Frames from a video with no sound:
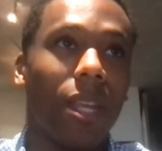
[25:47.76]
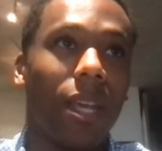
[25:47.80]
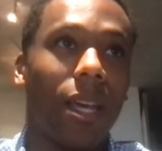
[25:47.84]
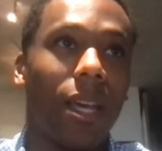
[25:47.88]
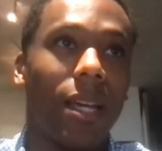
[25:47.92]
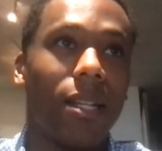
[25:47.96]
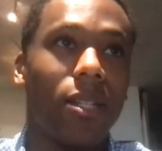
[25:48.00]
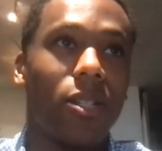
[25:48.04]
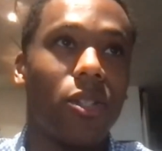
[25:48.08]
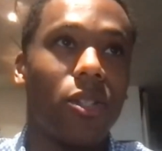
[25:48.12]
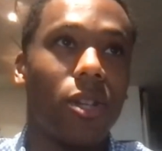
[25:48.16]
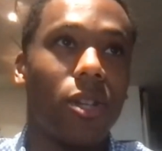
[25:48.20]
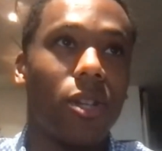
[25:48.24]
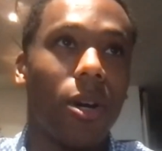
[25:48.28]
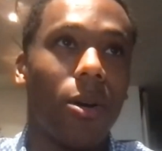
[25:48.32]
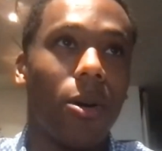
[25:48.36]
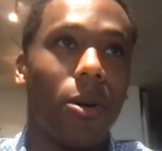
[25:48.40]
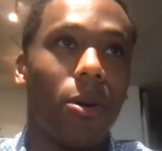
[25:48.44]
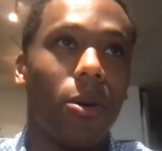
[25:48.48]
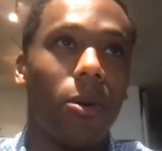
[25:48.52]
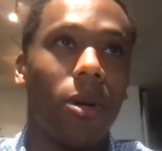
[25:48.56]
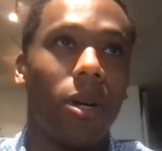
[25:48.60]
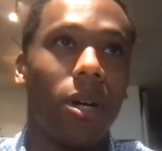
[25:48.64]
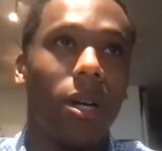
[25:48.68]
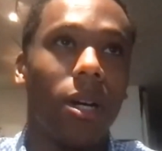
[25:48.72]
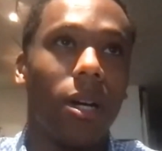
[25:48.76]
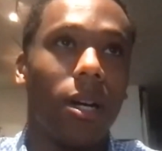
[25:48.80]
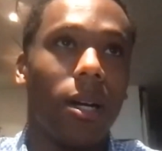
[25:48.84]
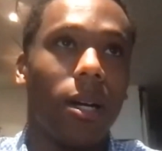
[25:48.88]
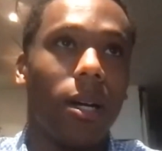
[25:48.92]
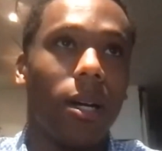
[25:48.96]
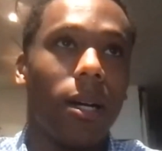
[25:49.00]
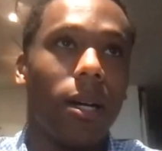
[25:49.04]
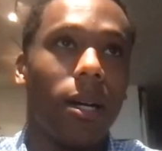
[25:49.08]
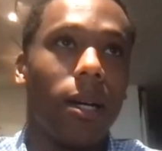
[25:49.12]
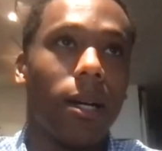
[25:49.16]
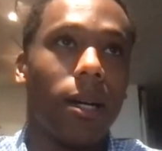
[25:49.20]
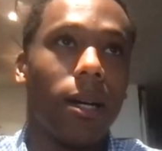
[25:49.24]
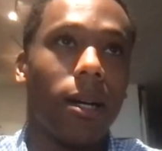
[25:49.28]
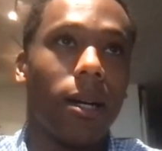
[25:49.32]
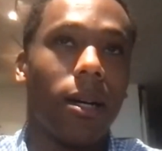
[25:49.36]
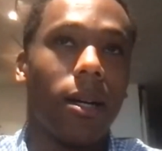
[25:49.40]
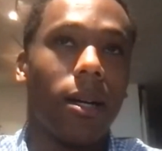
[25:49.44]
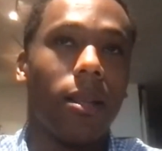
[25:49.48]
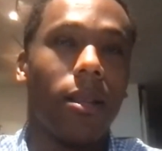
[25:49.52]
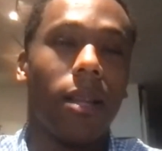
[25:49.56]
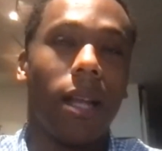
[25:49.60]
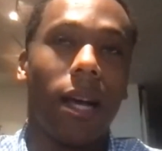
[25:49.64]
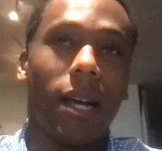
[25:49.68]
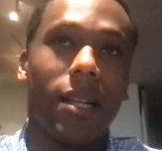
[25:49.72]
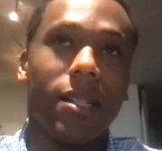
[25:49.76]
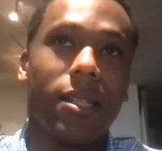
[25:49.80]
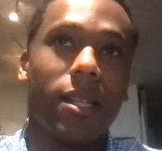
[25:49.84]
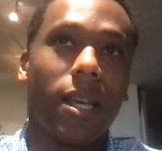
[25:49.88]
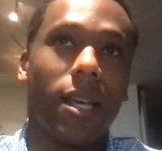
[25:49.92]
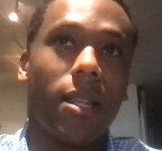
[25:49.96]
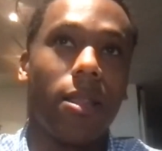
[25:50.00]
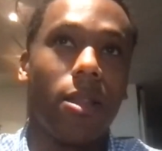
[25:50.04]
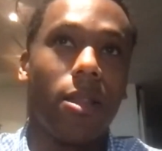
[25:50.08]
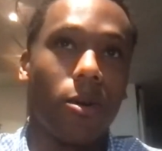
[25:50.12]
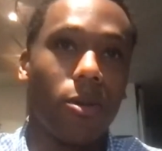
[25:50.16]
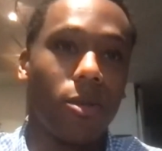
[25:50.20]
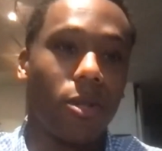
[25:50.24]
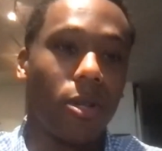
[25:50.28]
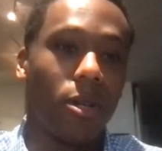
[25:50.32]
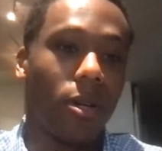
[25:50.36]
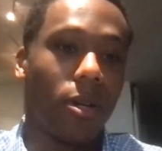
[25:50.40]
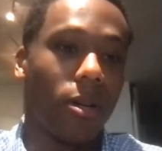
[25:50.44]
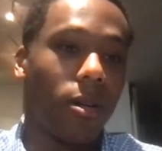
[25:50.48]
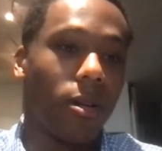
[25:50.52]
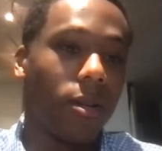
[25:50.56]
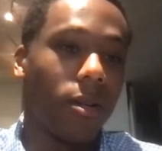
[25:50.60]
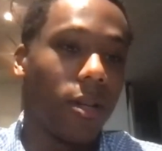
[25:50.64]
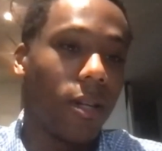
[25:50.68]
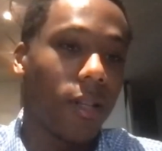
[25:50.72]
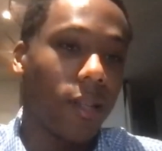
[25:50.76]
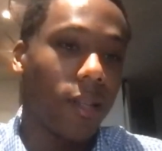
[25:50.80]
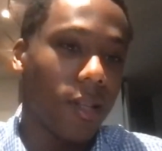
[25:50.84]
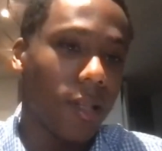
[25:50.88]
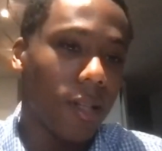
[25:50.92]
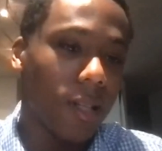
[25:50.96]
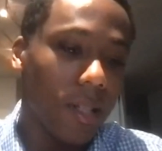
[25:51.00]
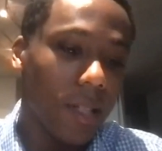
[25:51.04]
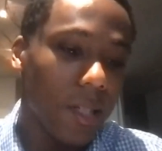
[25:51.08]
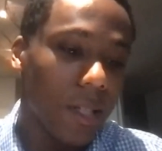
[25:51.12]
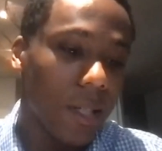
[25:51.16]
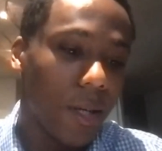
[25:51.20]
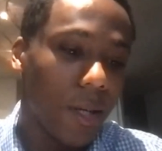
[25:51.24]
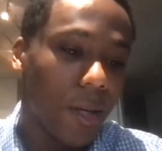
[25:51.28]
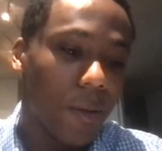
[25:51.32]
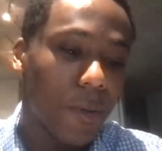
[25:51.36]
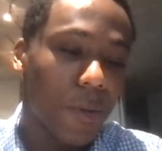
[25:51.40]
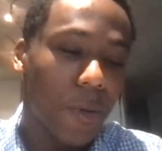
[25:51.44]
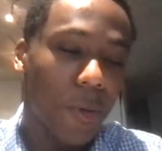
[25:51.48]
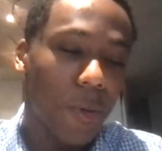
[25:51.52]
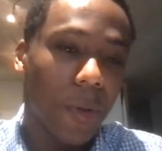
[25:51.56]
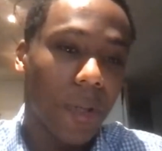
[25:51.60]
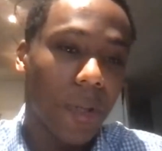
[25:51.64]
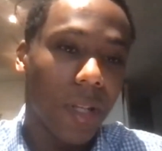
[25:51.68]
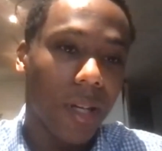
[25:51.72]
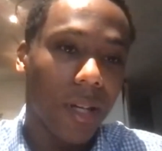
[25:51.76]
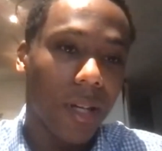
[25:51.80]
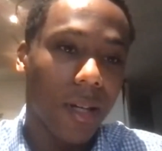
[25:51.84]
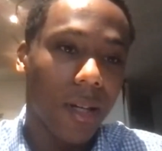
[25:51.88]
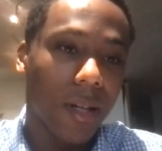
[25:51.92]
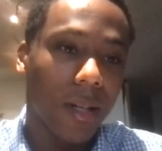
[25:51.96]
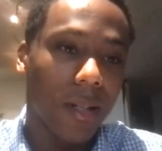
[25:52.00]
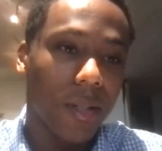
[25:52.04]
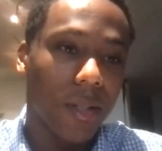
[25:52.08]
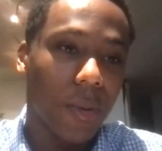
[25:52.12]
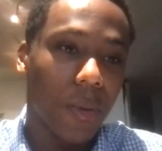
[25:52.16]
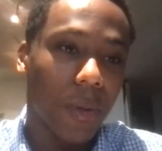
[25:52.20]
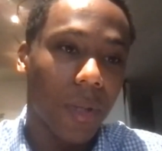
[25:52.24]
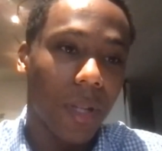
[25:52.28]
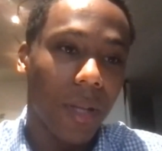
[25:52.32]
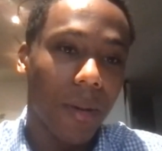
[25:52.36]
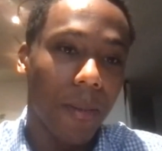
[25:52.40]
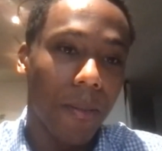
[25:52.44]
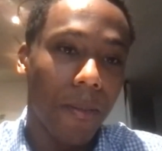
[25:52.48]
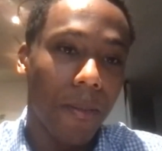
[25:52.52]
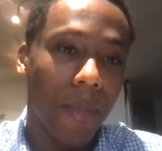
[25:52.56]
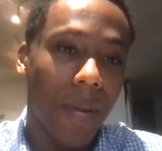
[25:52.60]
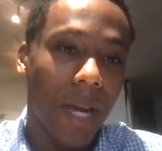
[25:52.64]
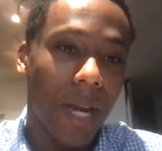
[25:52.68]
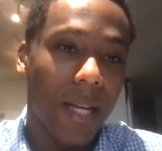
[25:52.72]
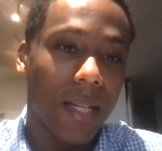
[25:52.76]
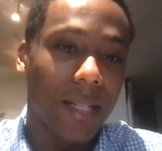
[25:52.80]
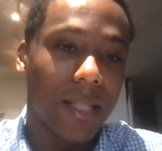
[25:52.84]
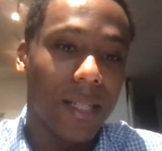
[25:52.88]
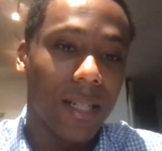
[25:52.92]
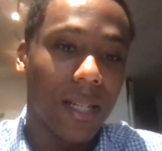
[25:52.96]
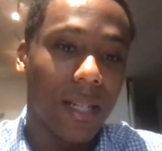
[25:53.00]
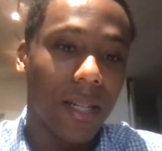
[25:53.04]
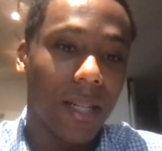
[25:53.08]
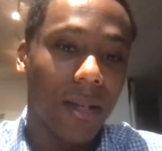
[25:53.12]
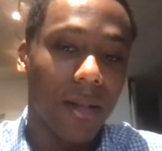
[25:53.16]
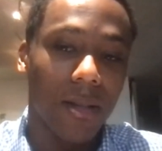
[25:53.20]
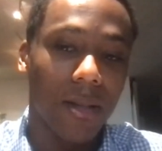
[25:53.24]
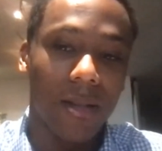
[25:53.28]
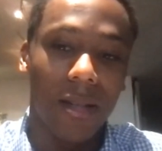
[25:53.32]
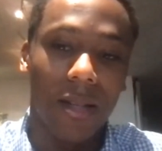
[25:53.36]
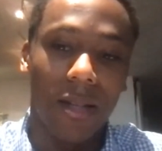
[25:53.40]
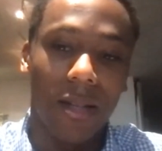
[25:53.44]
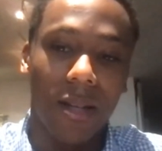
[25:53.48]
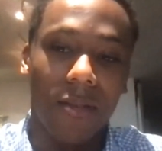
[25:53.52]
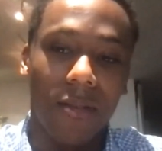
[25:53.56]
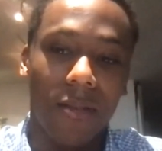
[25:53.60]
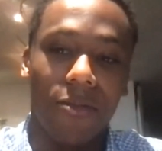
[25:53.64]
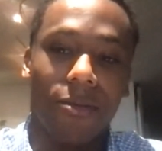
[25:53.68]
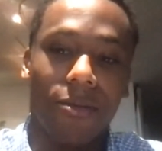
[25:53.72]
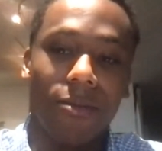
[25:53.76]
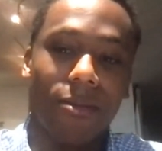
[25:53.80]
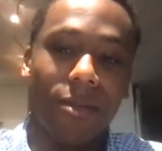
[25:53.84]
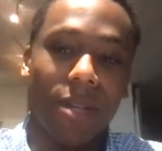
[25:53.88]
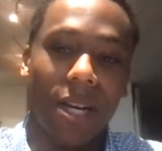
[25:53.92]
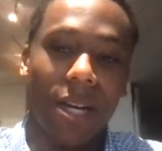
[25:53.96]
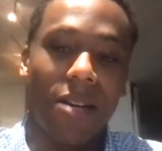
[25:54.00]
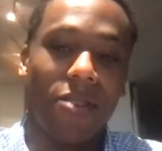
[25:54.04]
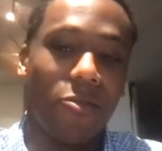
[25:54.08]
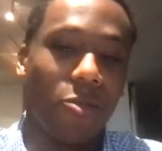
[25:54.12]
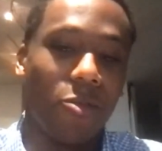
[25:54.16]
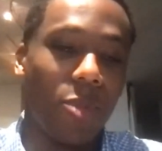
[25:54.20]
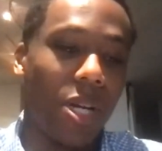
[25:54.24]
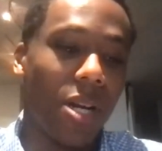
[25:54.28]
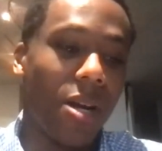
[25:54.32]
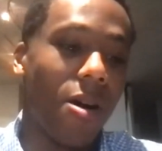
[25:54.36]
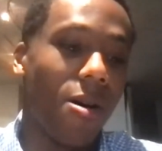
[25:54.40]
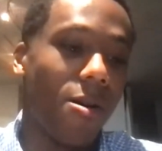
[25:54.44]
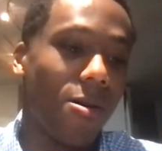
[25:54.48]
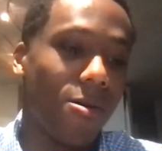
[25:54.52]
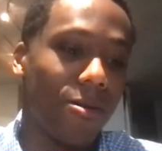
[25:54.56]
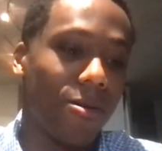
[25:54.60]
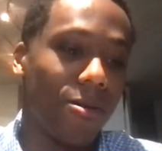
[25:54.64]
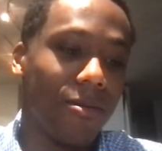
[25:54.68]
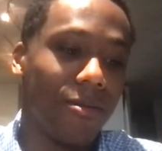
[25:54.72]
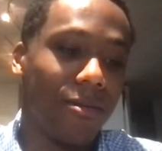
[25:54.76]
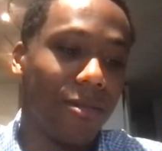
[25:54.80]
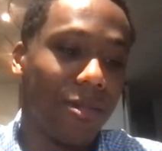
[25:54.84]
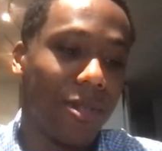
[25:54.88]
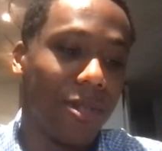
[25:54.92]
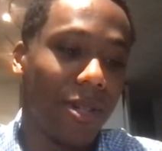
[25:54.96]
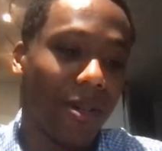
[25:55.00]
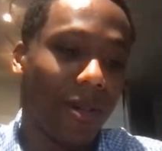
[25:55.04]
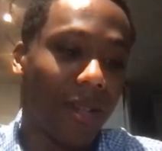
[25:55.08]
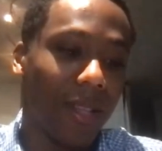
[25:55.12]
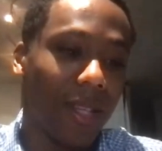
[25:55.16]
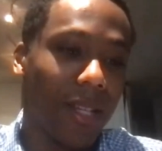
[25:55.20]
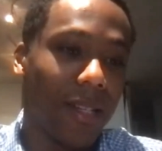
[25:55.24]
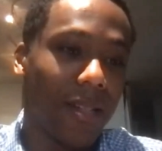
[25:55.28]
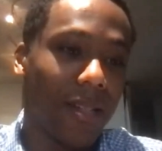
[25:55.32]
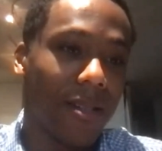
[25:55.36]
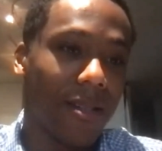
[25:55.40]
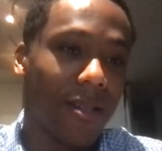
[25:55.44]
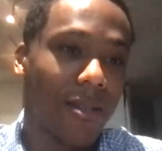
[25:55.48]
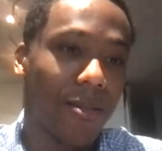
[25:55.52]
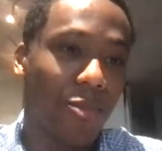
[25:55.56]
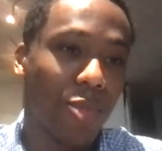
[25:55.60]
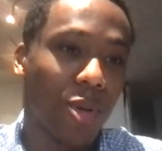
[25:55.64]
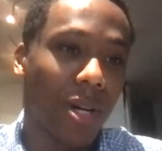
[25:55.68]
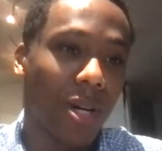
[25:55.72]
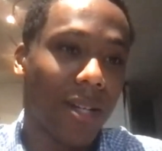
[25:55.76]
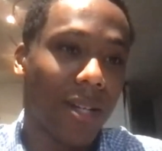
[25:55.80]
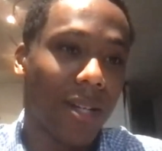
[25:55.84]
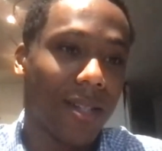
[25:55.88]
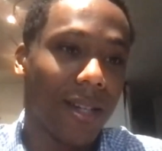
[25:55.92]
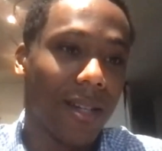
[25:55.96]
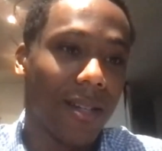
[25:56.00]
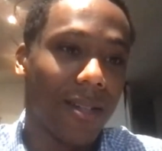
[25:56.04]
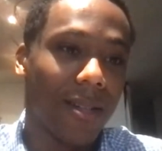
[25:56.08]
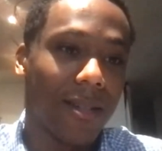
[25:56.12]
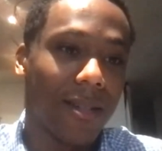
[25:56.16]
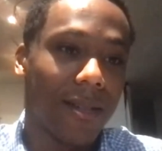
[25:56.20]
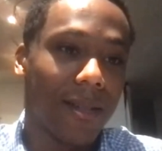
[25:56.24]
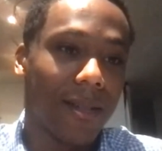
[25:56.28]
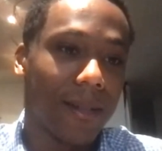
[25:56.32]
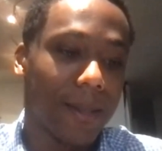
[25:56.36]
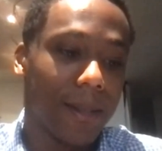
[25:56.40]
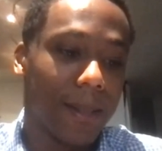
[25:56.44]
And so I'd say those are, two of the main skills that have kind of been honed during this process.